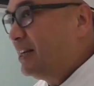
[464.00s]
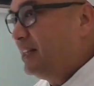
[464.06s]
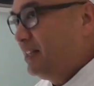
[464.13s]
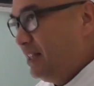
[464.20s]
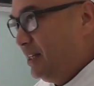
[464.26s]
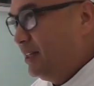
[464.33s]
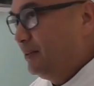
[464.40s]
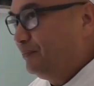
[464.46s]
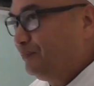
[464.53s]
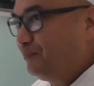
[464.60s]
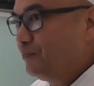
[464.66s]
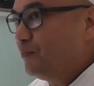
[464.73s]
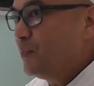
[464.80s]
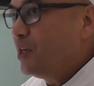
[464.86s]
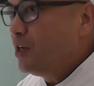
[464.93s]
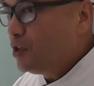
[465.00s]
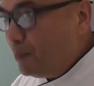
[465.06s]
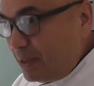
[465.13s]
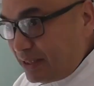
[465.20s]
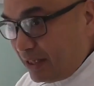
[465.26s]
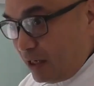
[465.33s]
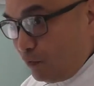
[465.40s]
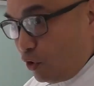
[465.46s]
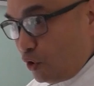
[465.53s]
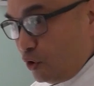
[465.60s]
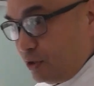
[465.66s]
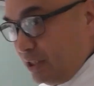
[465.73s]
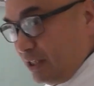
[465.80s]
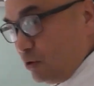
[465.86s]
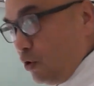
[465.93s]
with here. So basically what you
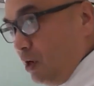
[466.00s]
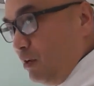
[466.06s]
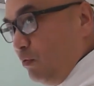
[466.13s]
see is all